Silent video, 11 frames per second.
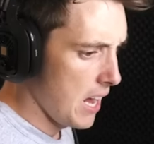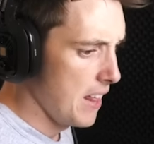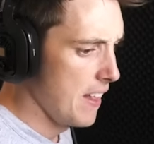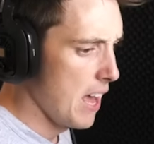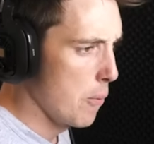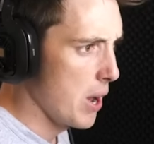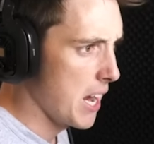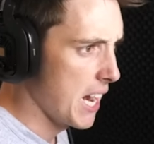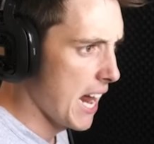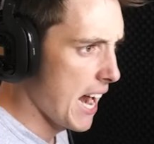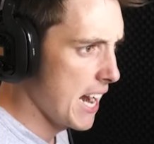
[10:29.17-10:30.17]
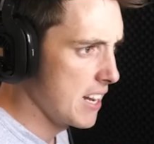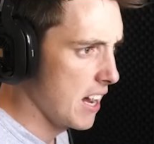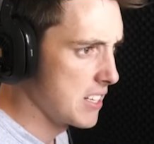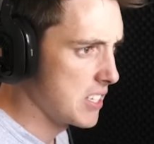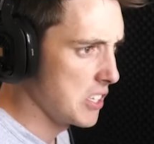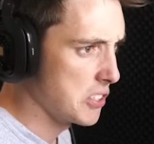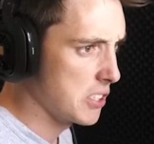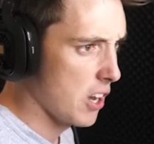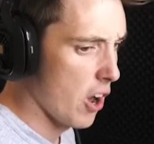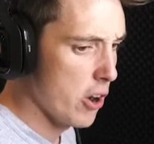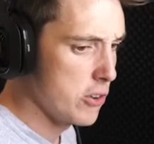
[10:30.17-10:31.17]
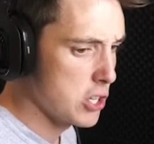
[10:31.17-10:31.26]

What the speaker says: And then we can add a disco